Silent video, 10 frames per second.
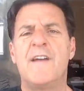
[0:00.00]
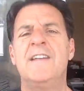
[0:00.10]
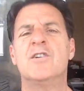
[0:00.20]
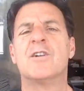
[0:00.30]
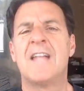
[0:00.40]
and
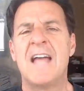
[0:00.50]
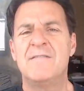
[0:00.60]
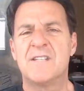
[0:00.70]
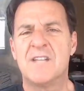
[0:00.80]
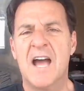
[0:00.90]
your
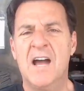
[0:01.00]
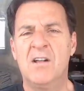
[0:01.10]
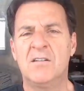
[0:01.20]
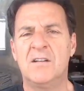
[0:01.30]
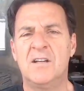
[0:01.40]
lifestyle
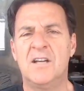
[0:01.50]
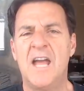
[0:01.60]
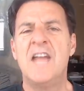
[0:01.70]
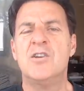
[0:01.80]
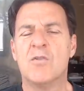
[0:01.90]

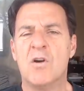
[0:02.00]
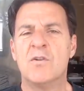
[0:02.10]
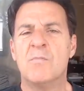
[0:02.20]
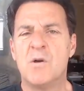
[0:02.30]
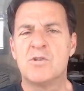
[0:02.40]
and your own
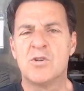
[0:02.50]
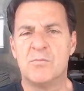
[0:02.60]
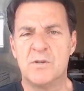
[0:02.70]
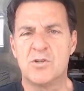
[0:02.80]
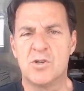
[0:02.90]
emotional
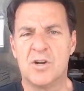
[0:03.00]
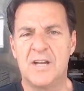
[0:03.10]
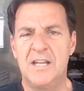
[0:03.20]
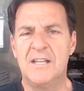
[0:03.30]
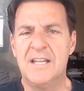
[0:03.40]

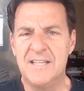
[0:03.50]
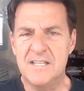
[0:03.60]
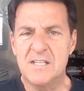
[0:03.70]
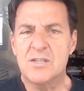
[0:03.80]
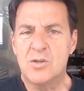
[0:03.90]
maturity.
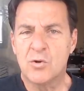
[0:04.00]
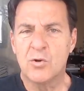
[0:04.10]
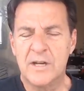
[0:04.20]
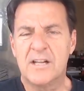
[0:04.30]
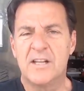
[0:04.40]
This is
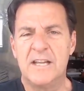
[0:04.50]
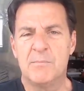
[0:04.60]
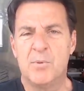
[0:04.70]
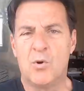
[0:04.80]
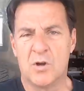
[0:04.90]
critically
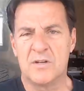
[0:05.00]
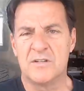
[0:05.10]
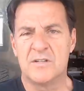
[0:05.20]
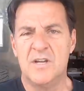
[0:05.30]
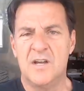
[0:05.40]

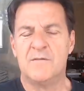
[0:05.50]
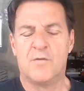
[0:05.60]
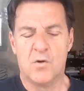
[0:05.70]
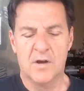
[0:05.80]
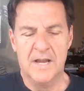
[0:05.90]
important
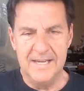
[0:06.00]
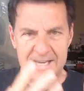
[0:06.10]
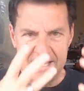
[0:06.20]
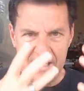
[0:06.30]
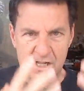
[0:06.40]
for
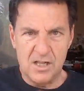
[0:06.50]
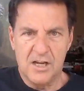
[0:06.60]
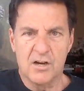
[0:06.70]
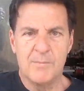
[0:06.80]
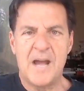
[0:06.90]
getting
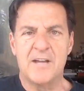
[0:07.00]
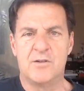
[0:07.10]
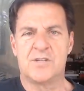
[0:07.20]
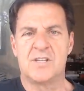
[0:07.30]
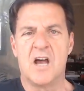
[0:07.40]
clear about
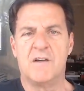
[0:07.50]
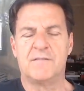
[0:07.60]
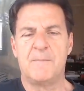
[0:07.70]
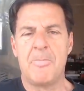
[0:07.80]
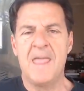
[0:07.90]
yourself.
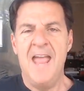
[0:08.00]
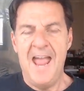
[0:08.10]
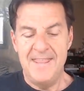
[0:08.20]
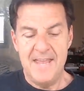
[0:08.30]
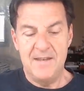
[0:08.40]

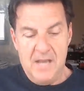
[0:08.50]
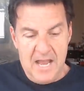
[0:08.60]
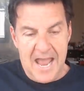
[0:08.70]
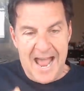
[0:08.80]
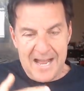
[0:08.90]
And then,
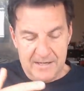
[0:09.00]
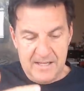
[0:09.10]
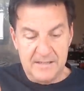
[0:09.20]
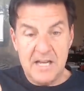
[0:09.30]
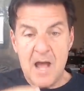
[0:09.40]
at,
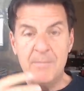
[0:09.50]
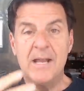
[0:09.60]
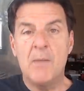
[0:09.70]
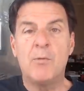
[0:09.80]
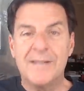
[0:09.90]
then coming
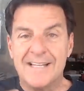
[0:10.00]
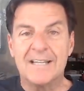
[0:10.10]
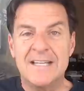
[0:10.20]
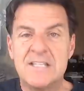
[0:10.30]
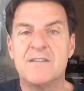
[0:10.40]
up with a
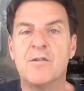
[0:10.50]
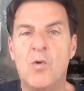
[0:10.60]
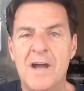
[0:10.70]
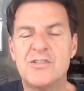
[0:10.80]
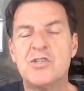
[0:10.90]
list of
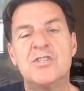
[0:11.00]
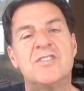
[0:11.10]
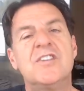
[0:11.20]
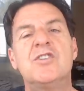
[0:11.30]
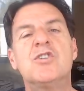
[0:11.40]
questions
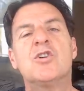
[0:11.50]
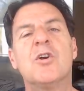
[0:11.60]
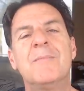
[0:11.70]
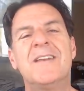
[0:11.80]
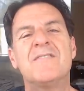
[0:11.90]
to
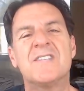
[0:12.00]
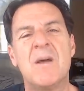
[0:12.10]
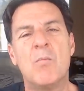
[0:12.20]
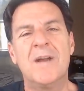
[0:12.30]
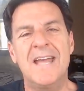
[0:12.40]
determine if
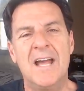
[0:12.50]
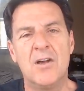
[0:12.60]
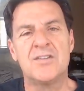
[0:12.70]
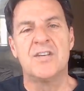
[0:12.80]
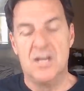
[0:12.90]
someone
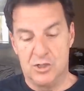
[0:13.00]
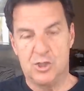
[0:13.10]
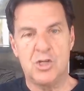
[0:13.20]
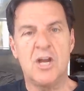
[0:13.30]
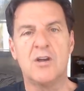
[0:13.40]
else
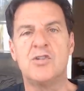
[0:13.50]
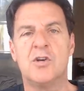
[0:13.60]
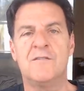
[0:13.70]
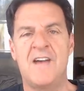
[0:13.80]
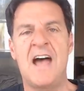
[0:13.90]
shares your
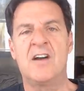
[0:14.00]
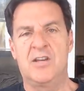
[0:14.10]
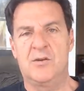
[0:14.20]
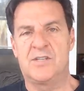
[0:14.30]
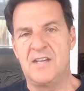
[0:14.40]

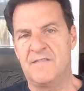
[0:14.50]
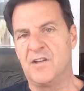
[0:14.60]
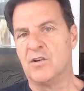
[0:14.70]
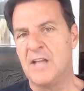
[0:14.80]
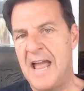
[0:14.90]
values, if
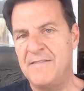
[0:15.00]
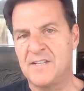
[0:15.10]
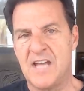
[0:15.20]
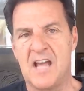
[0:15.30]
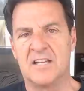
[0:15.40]
their
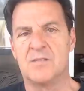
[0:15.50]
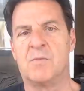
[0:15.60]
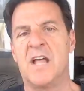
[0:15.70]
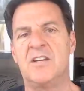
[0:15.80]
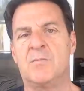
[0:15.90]
lifestyle is
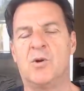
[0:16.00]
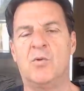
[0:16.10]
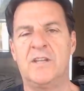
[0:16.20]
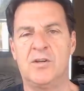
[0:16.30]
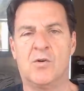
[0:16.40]
blendable
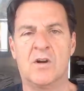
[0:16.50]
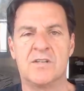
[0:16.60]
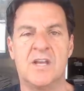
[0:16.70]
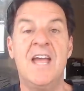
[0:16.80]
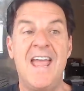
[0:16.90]
with yours,
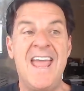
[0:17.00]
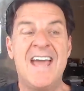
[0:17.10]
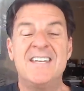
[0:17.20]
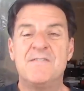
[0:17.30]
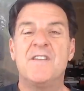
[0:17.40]

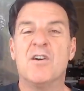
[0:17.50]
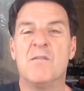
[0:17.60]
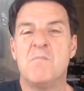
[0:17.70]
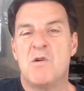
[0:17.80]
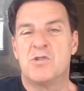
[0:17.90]
and if they're
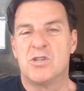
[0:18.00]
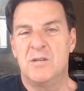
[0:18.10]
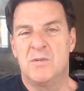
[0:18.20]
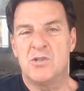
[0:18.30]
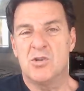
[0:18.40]
emotionally
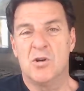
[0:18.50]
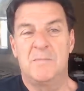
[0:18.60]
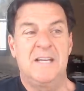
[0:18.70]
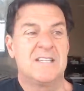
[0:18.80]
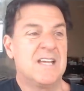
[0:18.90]
mature.
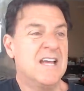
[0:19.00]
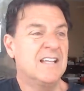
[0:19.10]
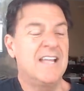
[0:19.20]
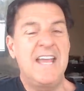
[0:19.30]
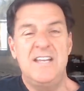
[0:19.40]
Because
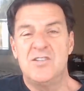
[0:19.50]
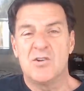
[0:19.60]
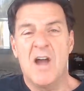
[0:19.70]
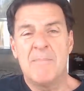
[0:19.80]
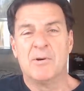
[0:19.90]
ladies,
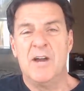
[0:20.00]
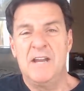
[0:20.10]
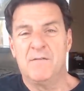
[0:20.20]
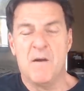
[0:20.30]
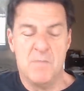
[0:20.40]
you're operating
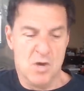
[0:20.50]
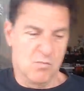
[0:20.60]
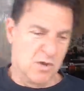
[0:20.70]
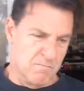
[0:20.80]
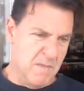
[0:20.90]
from,
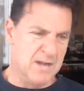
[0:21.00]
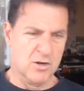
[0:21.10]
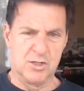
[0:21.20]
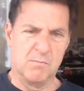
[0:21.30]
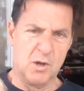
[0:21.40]
well, men are
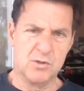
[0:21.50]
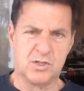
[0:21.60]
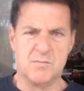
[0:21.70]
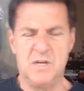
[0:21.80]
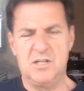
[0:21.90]
supposed
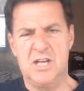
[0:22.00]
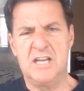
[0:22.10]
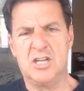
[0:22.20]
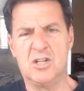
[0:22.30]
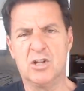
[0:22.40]
to be
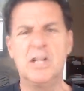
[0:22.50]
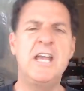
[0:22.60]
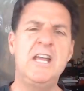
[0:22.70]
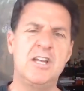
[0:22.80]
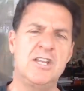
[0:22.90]
taking the
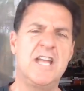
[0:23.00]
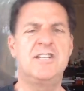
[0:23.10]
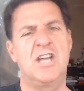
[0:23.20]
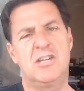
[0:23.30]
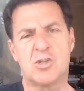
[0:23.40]
lead and they
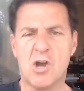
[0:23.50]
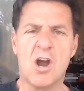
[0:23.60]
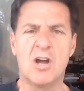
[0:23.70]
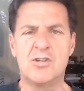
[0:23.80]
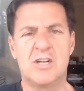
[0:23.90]
take
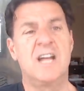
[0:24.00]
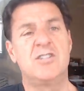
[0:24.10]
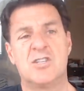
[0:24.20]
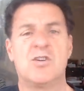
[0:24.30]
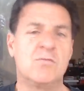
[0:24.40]
charge, and I
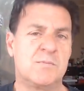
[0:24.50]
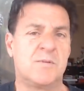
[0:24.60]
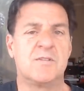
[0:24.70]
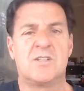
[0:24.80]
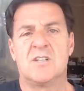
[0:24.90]
just am
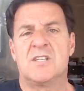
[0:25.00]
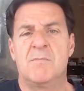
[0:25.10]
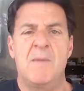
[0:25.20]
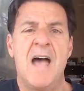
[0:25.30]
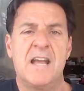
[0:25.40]
supposed to sit
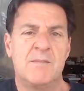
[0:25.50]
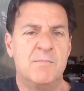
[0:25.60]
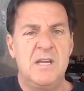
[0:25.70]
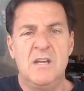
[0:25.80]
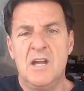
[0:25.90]
back and
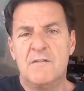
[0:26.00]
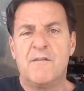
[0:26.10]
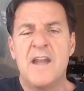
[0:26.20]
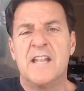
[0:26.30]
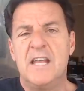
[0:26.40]
be
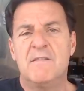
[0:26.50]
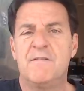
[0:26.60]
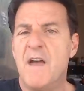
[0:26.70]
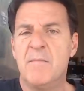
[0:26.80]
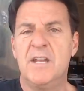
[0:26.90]
friendly and
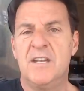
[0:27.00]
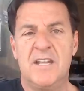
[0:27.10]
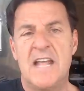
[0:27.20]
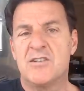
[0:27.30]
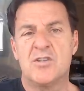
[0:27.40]
feminine, and
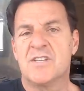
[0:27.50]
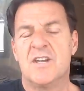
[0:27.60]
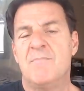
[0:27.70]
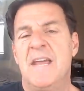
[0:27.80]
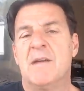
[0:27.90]
that's just gonna
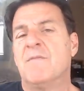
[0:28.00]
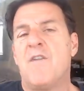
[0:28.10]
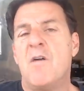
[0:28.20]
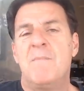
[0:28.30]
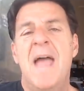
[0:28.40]
make them
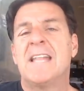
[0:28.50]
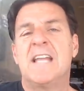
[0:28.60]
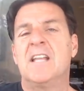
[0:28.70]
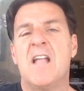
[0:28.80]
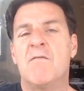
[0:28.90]
fall madly
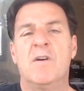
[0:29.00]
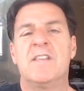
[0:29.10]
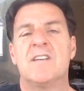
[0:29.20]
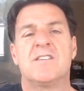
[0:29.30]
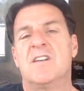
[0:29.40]
in love with
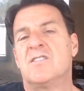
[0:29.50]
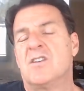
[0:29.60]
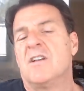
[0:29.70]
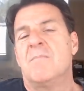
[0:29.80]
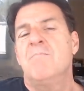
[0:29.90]
us and it's
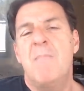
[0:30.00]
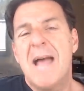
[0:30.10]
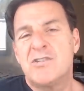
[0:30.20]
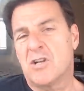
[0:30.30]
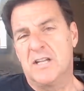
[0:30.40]
gonna
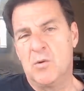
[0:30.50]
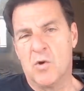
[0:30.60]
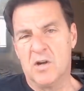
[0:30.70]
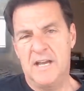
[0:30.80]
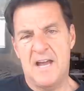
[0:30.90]
magically
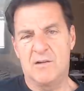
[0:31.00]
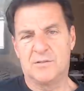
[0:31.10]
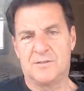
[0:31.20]
work out.